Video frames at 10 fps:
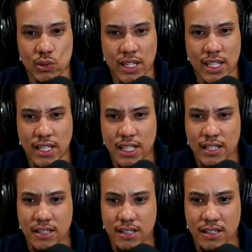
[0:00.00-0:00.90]
I think like
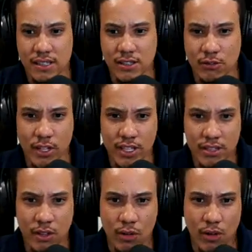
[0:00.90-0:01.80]
the
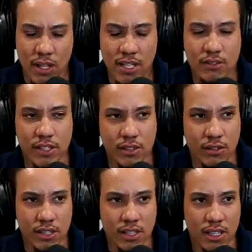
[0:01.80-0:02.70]
Sorento, and not Sorento.
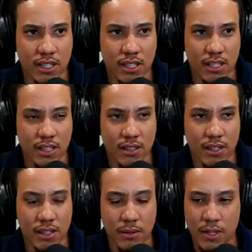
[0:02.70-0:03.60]
The uh,
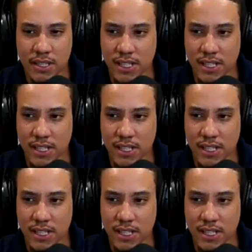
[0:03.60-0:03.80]
what is the